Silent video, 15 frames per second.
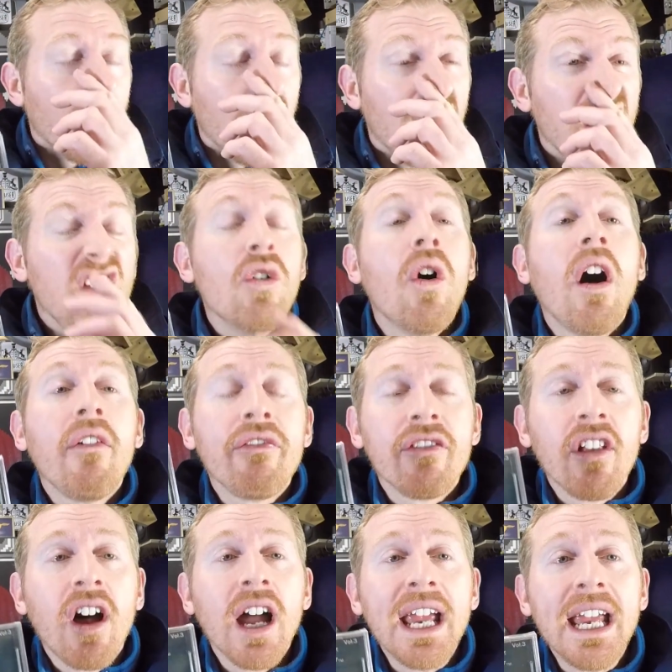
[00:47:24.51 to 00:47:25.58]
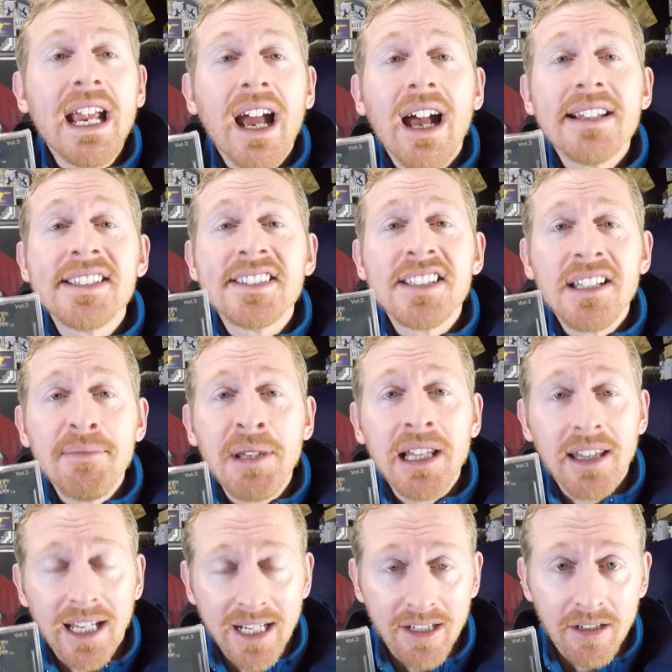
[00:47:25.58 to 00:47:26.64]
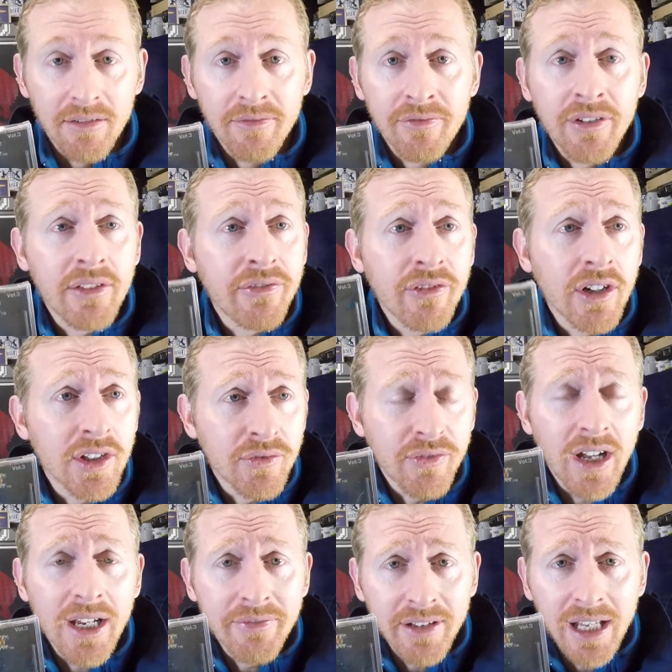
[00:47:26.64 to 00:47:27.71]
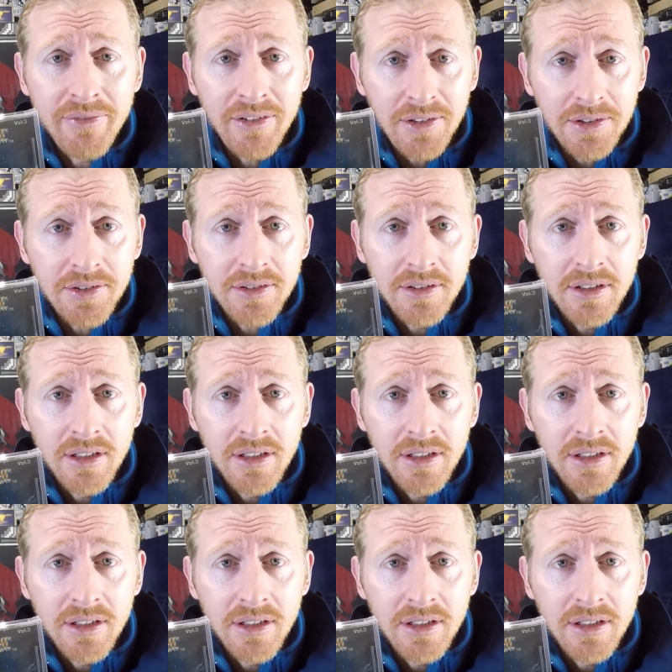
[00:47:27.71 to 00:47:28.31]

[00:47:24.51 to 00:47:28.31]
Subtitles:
You are flying a simulator for the first 5 levels.